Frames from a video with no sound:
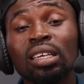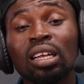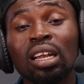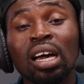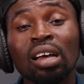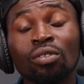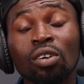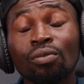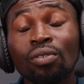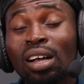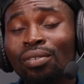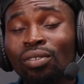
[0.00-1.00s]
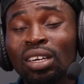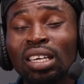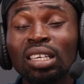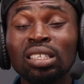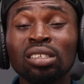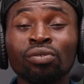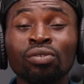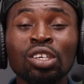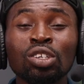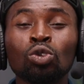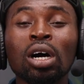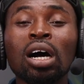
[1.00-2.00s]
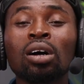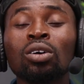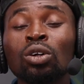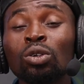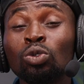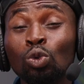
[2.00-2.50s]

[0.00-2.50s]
in the life of every individual,